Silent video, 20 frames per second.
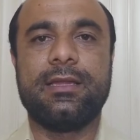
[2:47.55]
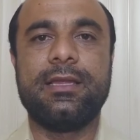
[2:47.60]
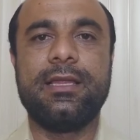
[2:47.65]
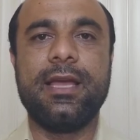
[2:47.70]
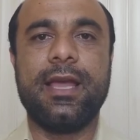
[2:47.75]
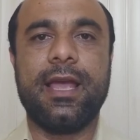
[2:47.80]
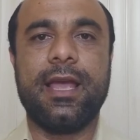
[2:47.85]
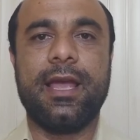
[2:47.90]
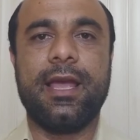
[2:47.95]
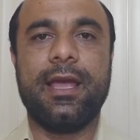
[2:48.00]

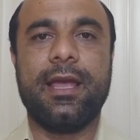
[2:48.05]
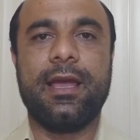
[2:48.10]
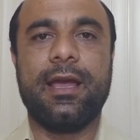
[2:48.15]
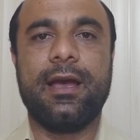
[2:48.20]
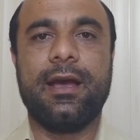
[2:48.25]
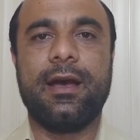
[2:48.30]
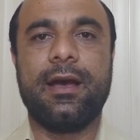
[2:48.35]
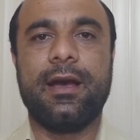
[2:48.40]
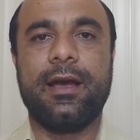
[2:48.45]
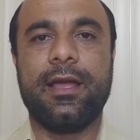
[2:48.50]
they
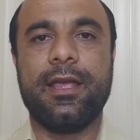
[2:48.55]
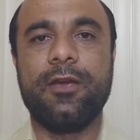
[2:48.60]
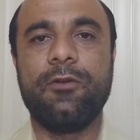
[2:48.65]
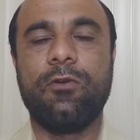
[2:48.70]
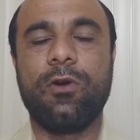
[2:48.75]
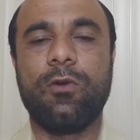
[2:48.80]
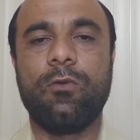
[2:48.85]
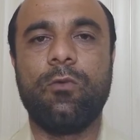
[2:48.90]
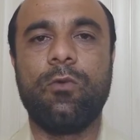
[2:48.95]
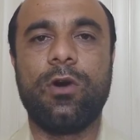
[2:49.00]

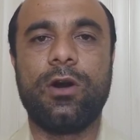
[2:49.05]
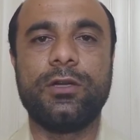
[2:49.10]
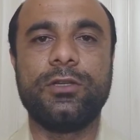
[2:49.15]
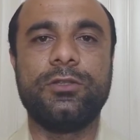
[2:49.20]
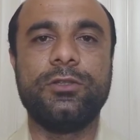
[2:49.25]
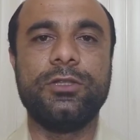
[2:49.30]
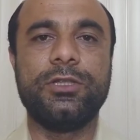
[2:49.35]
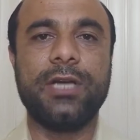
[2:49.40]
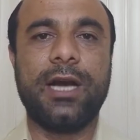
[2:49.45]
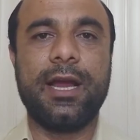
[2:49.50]
even want
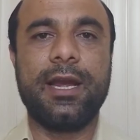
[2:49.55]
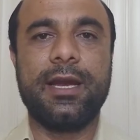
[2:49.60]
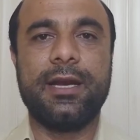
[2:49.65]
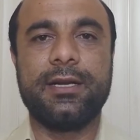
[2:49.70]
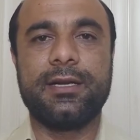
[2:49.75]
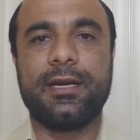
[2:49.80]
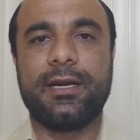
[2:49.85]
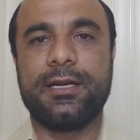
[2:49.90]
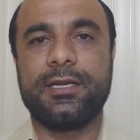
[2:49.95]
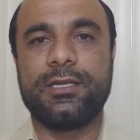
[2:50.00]
to join
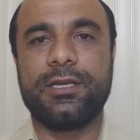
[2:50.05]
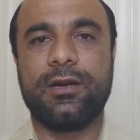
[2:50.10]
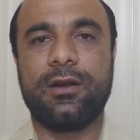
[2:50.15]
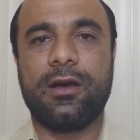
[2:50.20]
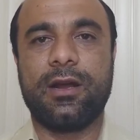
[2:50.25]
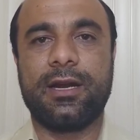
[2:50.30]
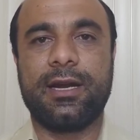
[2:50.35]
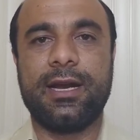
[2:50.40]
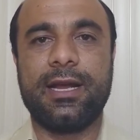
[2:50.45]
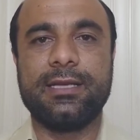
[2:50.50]
international
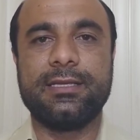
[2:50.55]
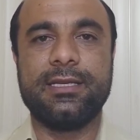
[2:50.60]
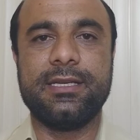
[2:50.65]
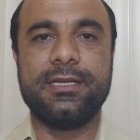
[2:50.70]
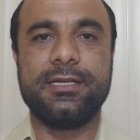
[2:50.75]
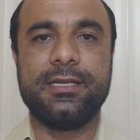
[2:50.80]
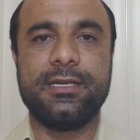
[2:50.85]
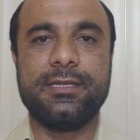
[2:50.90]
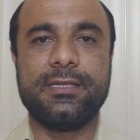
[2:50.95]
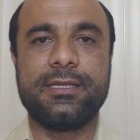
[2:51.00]

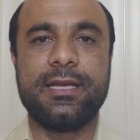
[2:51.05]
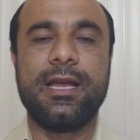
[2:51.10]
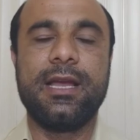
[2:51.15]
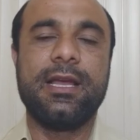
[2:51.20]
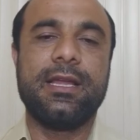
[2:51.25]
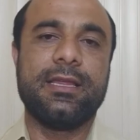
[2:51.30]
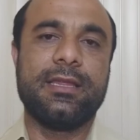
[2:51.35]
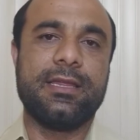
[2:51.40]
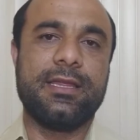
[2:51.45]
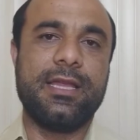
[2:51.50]
organizations.
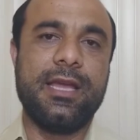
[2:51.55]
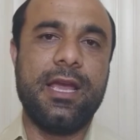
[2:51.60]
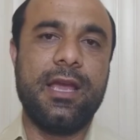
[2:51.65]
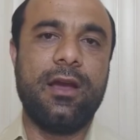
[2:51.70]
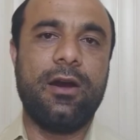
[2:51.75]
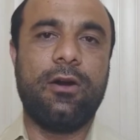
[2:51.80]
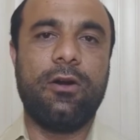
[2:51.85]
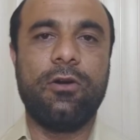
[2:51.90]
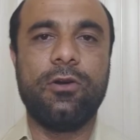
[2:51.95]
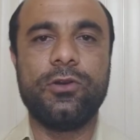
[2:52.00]
They
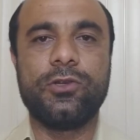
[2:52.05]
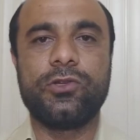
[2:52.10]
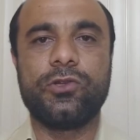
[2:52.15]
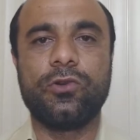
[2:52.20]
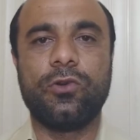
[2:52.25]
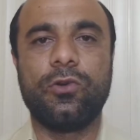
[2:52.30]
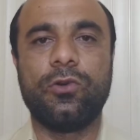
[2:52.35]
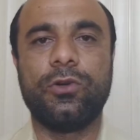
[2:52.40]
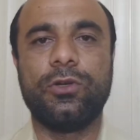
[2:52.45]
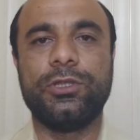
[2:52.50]

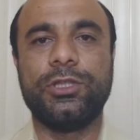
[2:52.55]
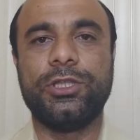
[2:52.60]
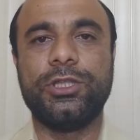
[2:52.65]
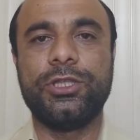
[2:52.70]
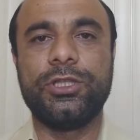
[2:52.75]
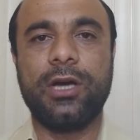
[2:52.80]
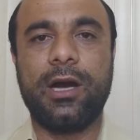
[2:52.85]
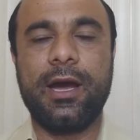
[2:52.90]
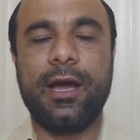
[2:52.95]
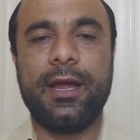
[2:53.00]
also
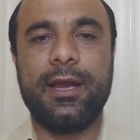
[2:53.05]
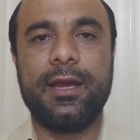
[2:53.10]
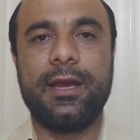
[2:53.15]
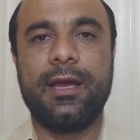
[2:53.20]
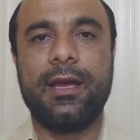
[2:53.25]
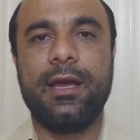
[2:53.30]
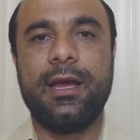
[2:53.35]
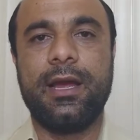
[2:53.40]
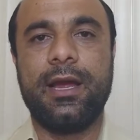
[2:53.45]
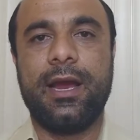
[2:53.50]
join
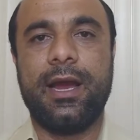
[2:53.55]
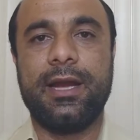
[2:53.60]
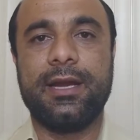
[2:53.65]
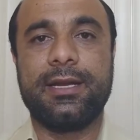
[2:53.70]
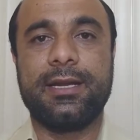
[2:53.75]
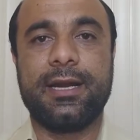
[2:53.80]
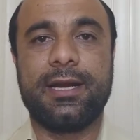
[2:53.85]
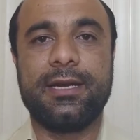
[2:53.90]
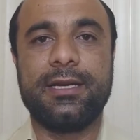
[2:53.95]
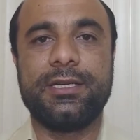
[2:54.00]

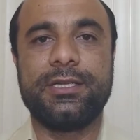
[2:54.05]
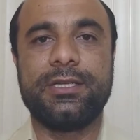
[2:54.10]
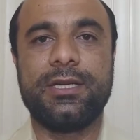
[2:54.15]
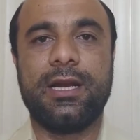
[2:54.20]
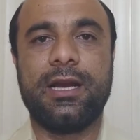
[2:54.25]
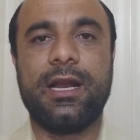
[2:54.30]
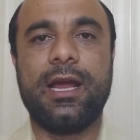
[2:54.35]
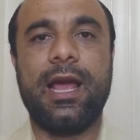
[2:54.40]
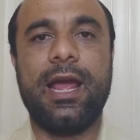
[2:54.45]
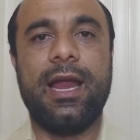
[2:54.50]

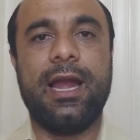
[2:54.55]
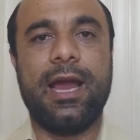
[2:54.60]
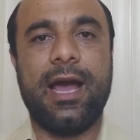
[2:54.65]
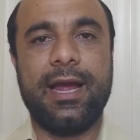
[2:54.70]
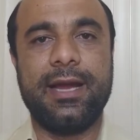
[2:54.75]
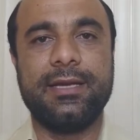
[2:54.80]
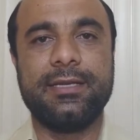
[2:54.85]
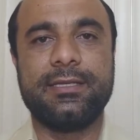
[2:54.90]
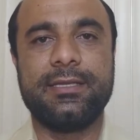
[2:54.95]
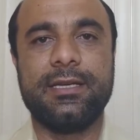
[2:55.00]
international
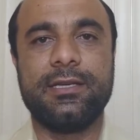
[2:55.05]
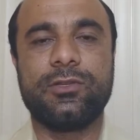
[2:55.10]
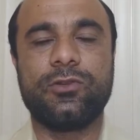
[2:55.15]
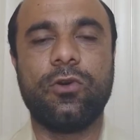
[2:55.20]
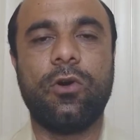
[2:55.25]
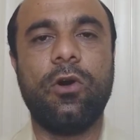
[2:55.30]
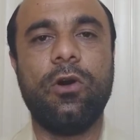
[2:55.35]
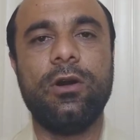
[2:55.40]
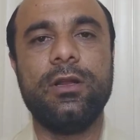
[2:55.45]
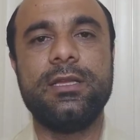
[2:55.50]
alliances.
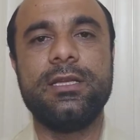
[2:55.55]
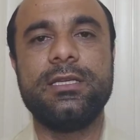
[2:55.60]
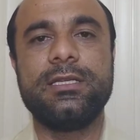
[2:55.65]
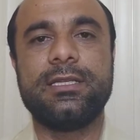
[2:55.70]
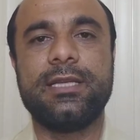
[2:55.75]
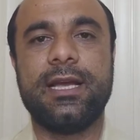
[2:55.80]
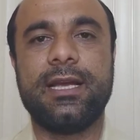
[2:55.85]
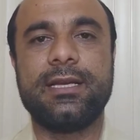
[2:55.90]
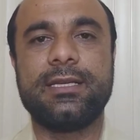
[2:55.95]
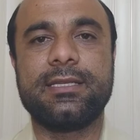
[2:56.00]
So all these
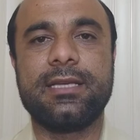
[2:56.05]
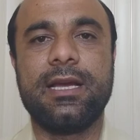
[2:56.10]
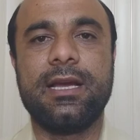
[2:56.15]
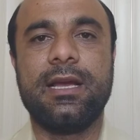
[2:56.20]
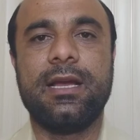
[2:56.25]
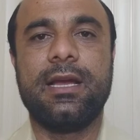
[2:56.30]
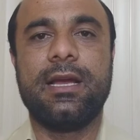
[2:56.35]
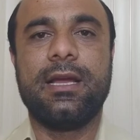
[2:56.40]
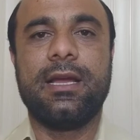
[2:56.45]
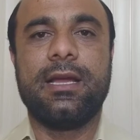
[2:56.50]
things
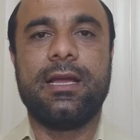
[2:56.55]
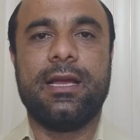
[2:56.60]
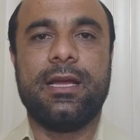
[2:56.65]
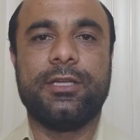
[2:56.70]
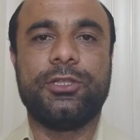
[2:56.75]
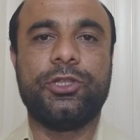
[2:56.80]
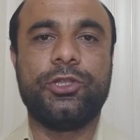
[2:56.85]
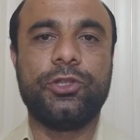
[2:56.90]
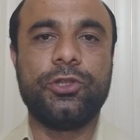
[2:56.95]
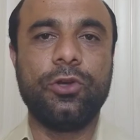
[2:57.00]

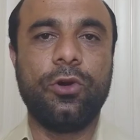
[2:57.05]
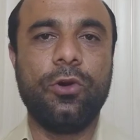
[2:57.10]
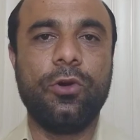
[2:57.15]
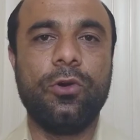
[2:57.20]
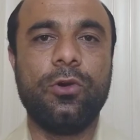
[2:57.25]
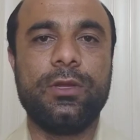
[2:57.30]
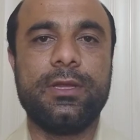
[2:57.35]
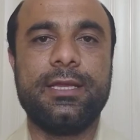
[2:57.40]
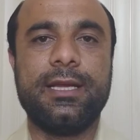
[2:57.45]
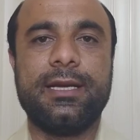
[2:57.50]

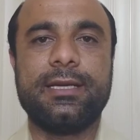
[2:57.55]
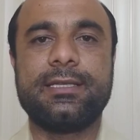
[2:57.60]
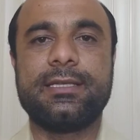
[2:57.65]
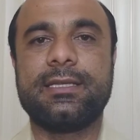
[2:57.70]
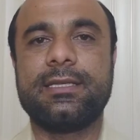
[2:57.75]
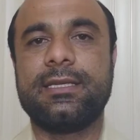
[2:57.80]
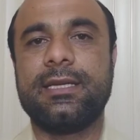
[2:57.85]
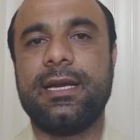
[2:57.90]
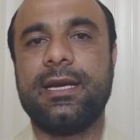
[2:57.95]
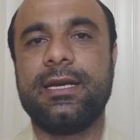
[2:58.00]
show that
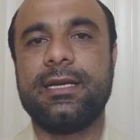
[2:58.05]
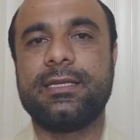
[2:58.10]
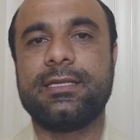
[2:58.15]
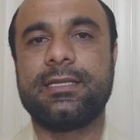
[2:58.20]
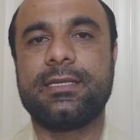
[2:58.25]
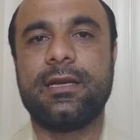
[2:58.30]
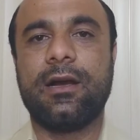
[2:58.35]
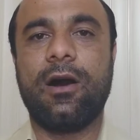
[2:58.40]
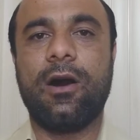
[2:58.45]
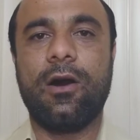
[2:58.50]

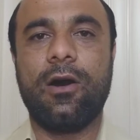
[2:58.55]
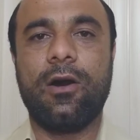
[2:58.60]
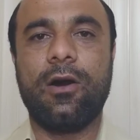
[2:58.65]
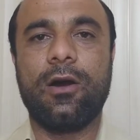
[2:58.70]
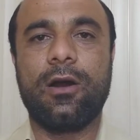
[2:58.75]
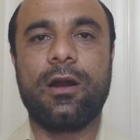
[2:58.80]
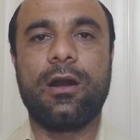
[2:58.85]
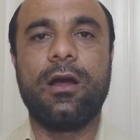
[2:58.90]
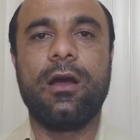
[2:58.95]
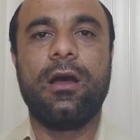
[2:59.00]
states
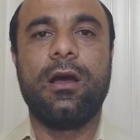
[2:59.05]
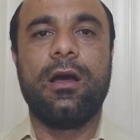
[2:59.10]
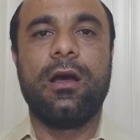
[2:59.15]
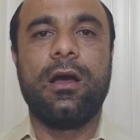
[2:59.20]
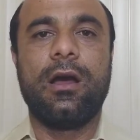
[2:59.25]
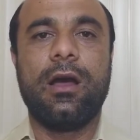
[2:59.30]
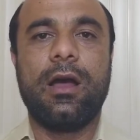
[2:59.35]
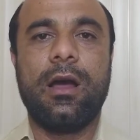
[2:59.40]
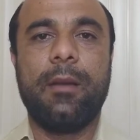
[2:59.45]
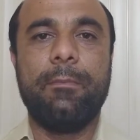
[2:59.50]
are
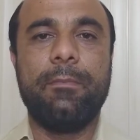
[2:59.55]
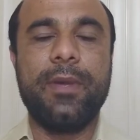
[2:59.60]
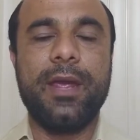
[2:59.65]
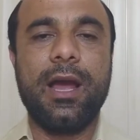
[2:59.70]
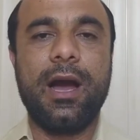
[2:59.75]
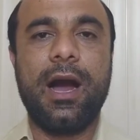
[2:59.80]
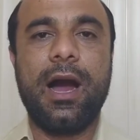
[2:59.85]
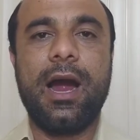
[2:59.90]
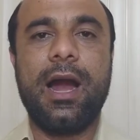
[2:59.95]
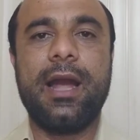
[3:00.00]

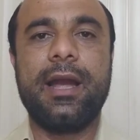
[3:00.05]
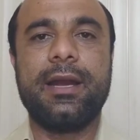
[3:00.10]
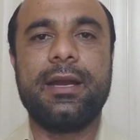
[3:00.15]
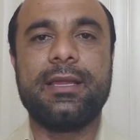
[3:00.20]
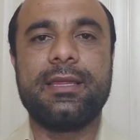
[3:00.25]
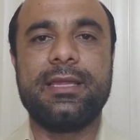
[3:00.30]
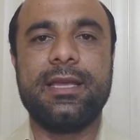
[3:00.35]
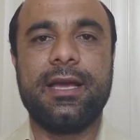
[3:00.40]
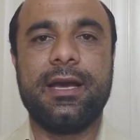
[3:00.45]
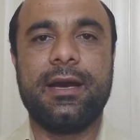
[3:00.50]

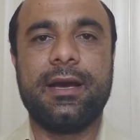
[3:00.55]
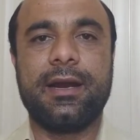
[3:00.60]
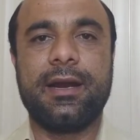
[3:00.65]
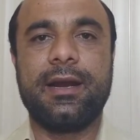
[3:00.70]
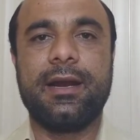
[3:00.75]
behind their